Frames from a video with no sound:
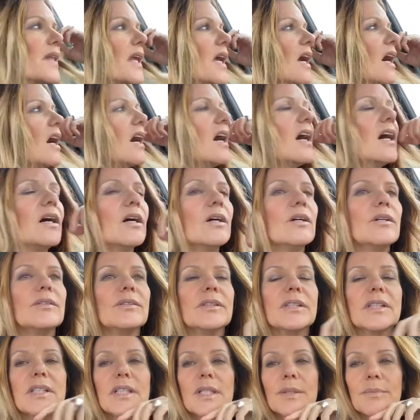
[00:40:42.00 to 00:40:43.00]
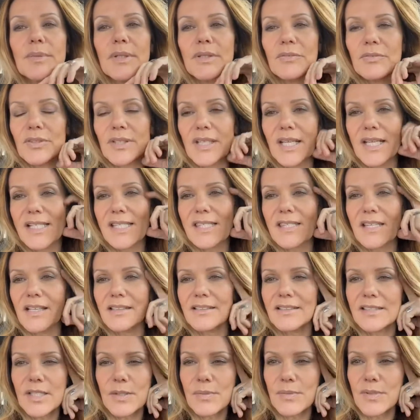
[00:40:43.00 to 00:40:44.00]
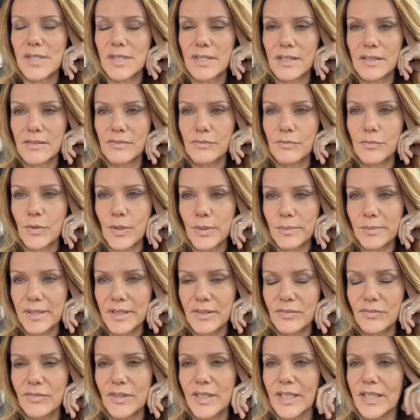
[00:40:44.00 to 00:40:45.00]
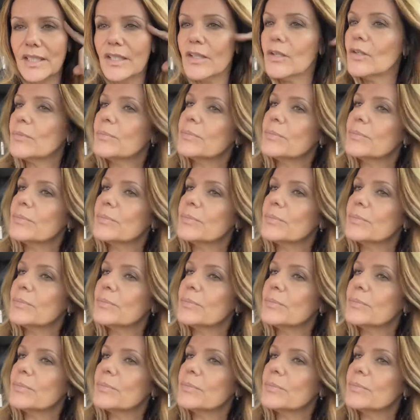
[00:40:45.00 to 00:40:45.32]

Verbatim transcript: Uh, but if you guys thought this was an informative video,